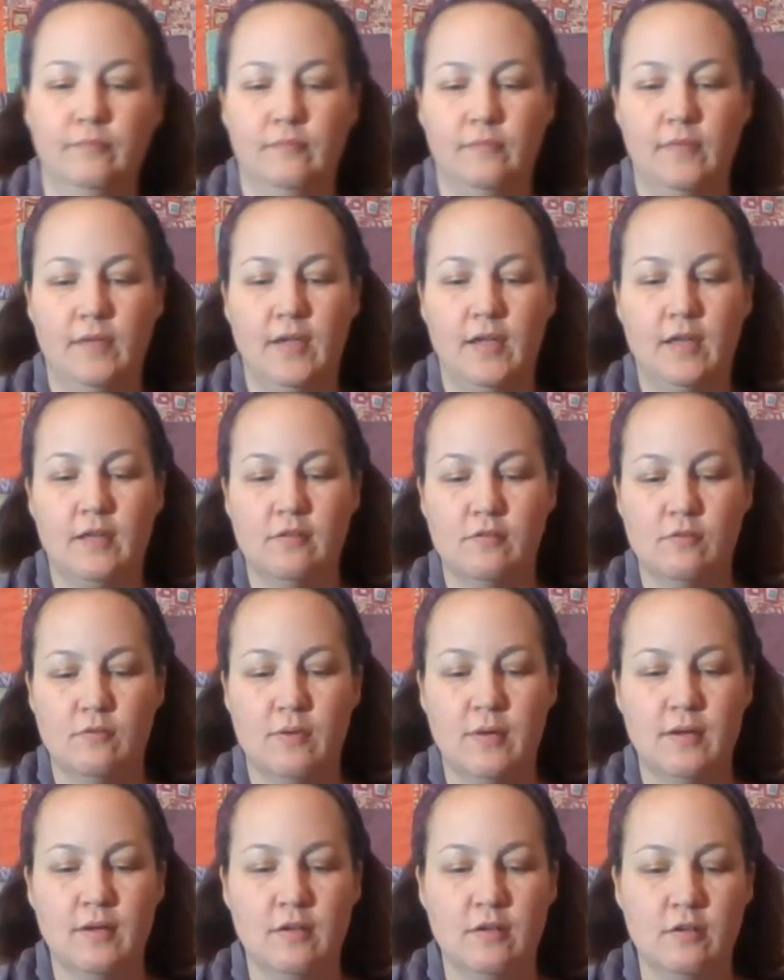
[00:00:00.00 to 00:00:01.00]
and I'm going
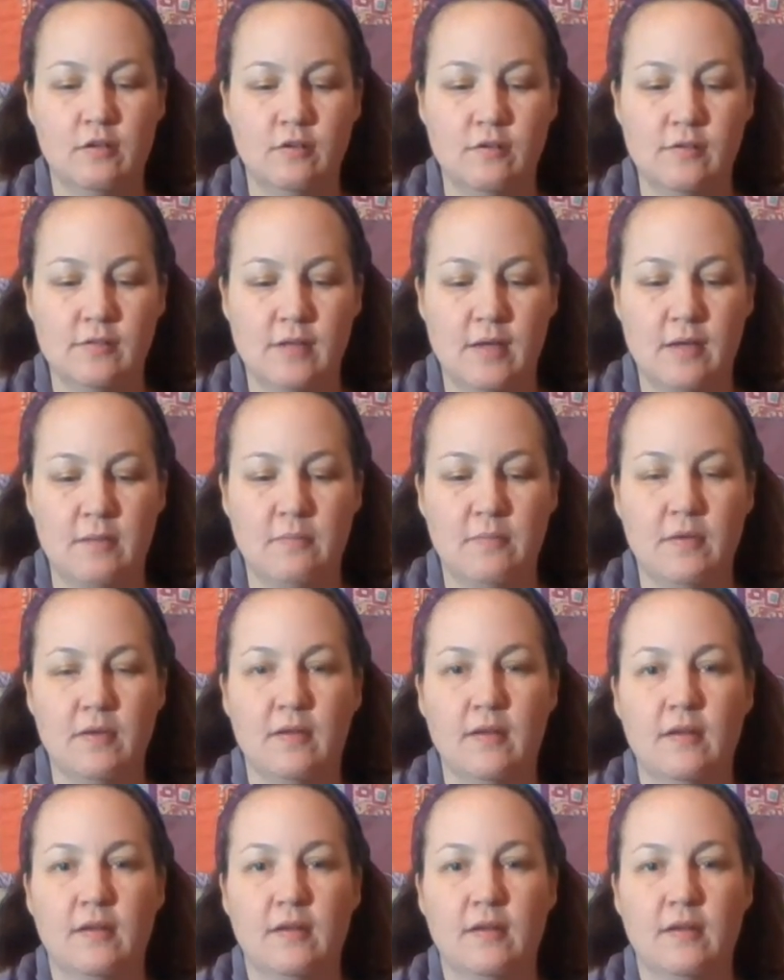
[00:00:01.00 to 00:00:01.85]
to put my needle,